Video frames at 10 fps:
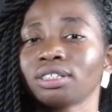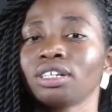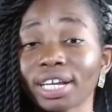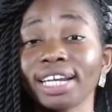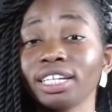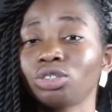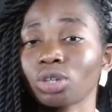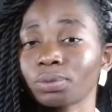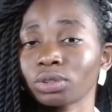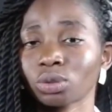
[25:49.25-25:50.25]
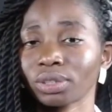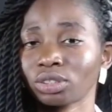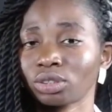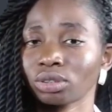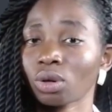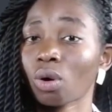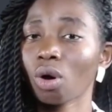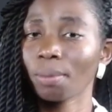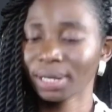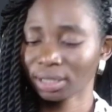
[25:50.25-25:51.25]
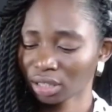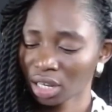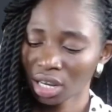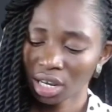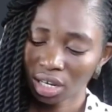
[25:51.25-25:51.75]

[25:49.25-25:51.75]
you could kindly drop those questions or comment